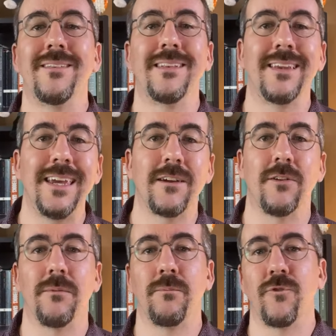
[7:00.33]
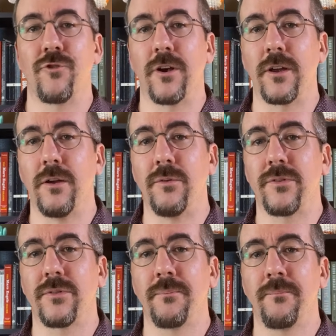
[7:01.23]
legal drug
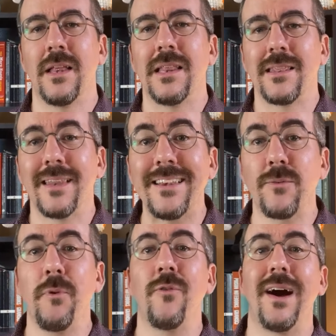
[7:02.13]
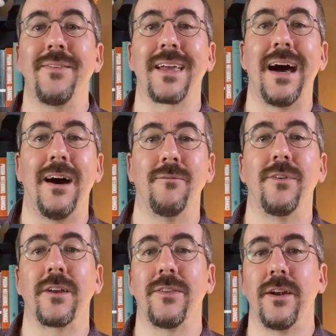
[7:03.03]
use. Let's move on to
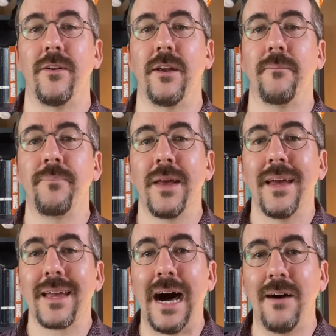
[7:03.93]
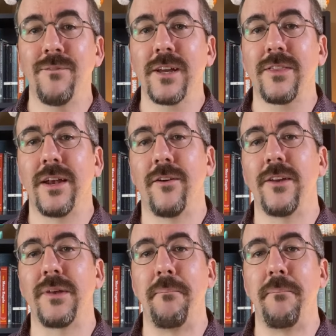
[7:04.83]
conflict theory. Conflict theory is a